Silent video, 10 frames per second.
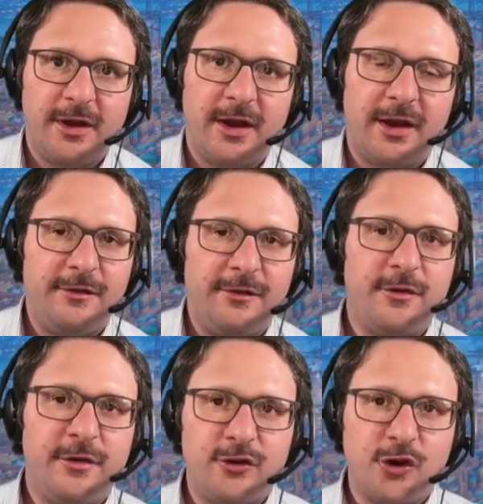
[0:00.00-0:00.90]
And if
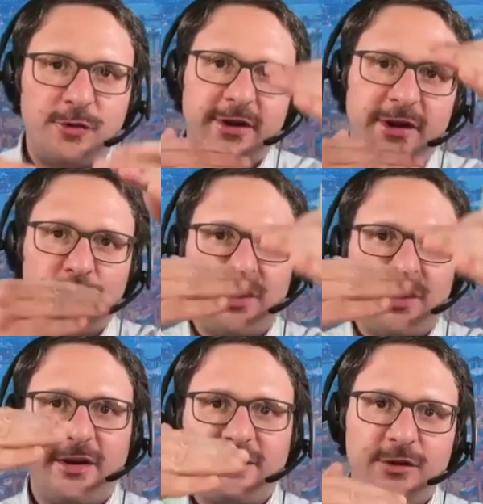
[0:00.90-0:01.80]
you interpret x1 and
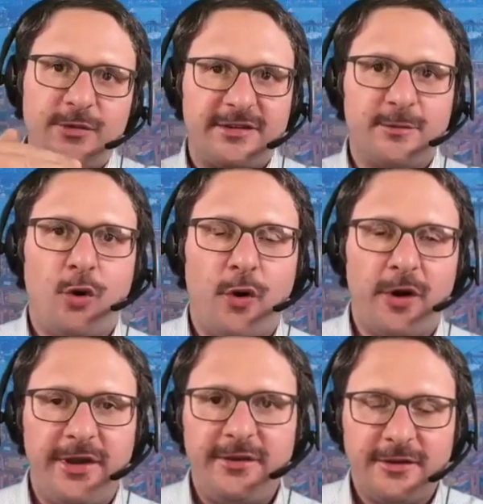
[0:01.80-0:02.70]
x2 as a
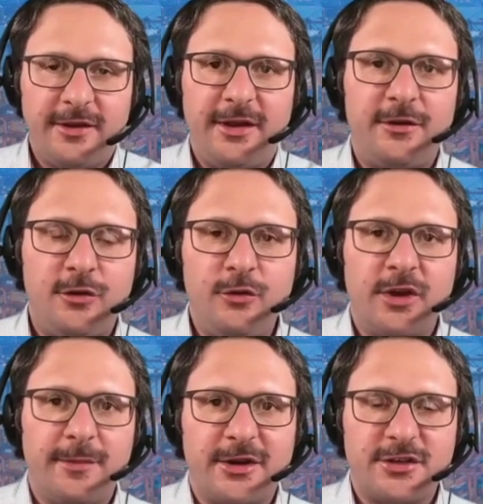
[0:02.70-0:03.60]
point in
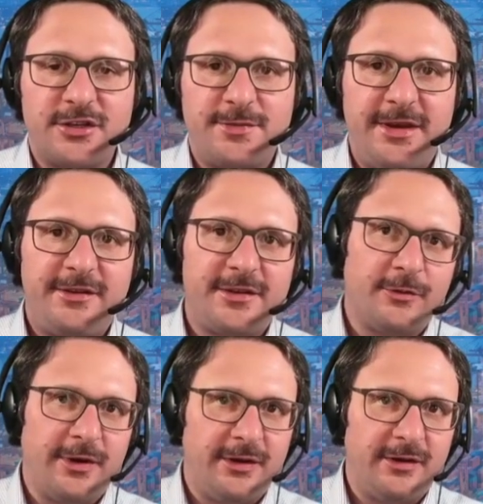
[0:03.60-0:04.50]
two-dimensional space,
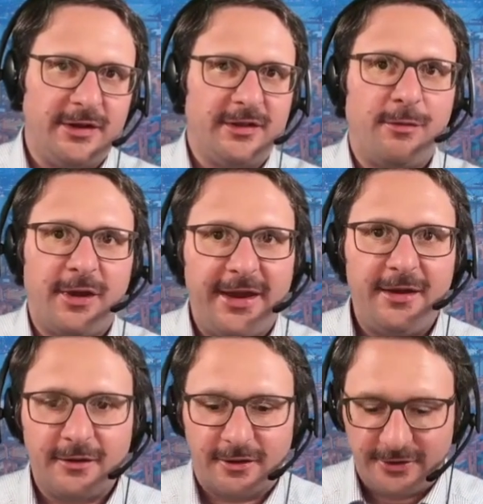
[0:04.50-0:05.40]
so in the plane
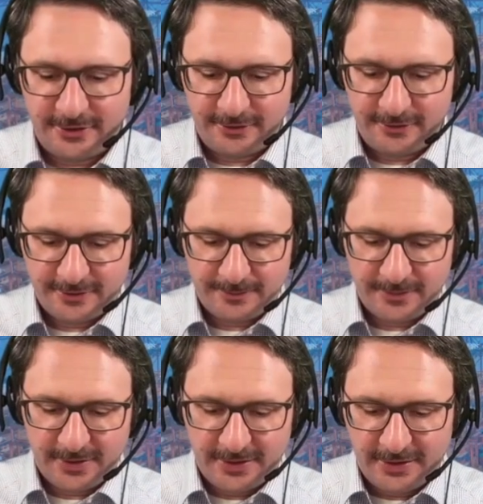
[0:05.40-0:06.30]
R2,
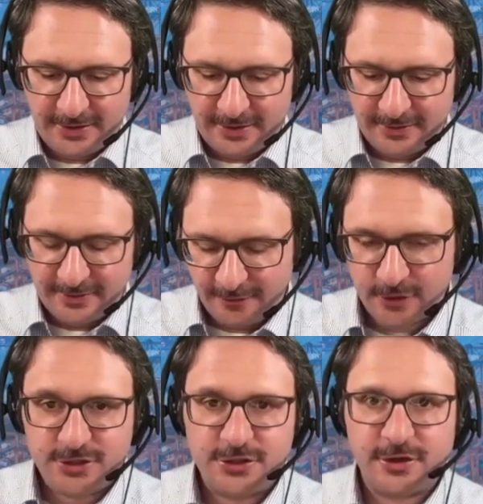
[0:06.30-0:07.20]
then of
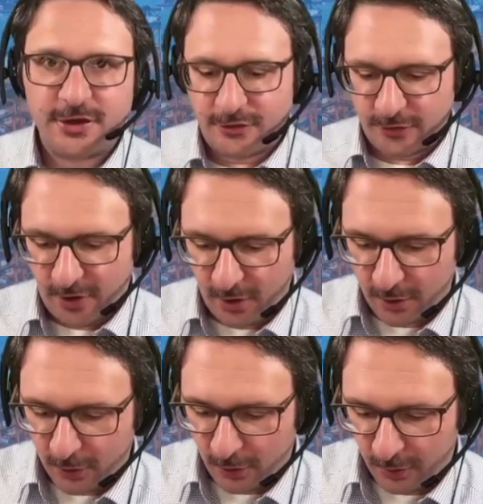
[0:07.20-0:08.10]
course you can draw
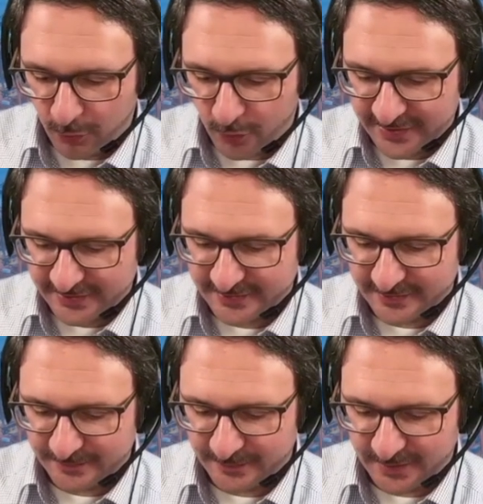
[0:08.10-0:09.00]
all
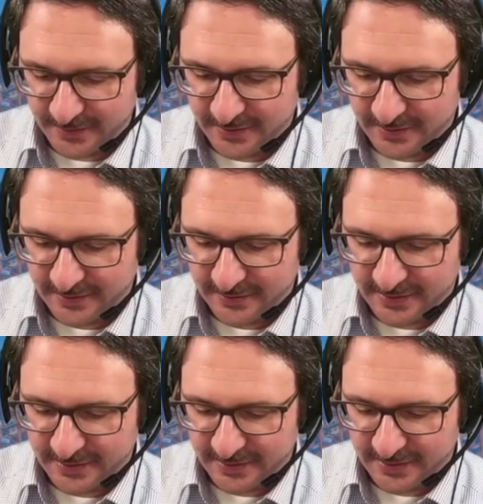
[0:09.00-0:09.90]
points
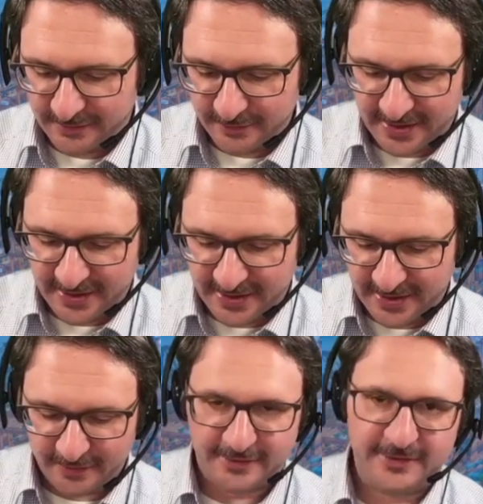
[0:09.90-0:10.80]
that
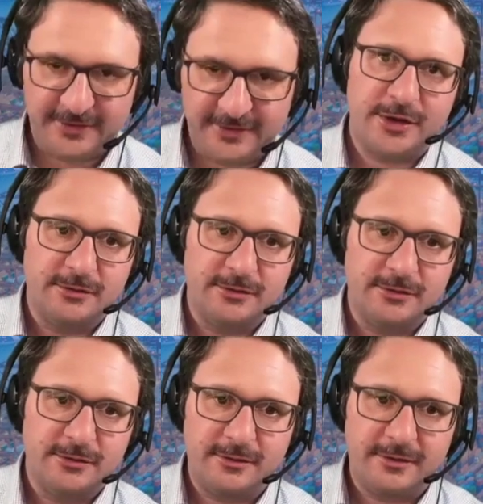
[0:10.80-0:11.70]
satisfy this
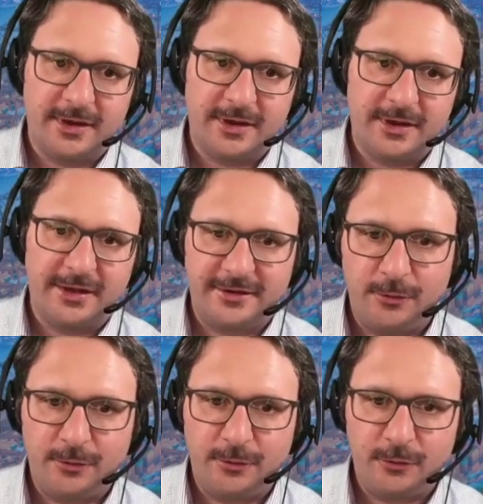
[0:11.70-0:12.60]
equation. And then the
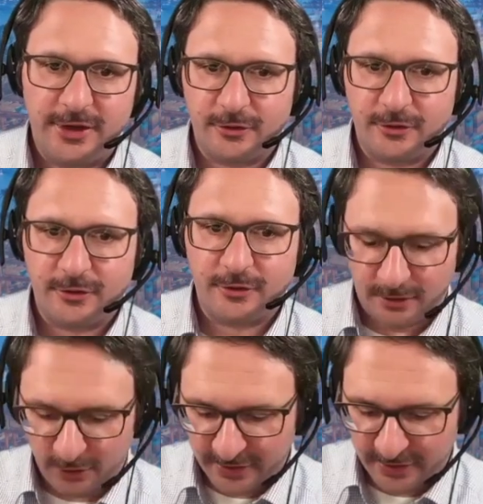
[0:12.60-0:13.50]
same way you can
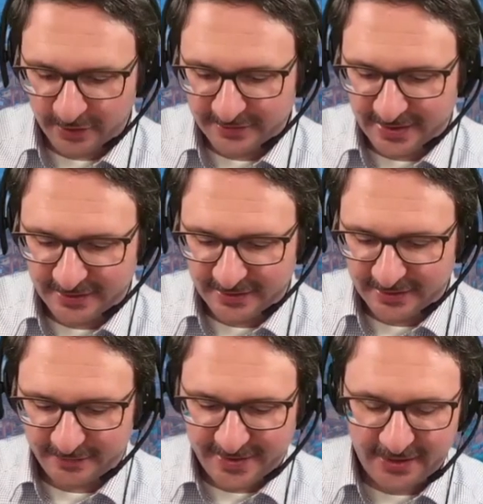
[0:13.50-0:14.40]
draw all points that
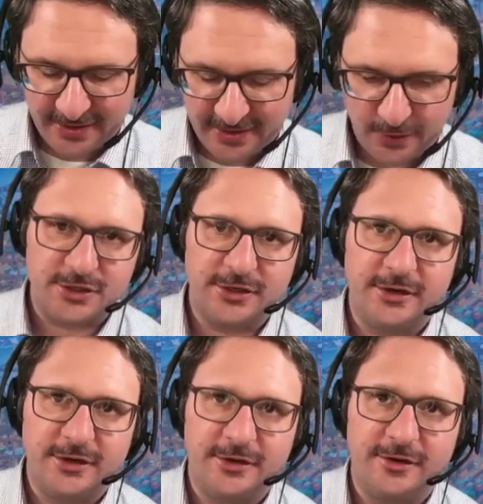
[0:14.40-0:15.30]
satisfy that
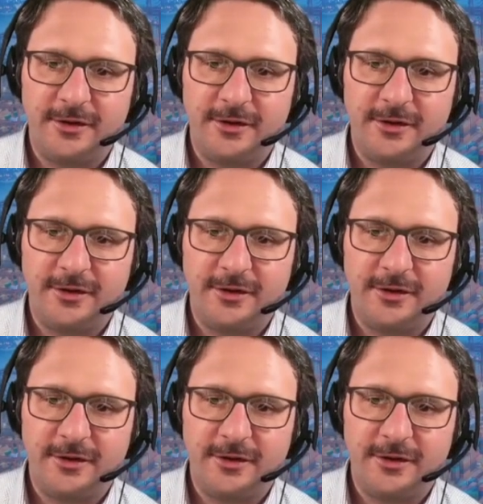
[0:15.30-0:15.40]
equation here.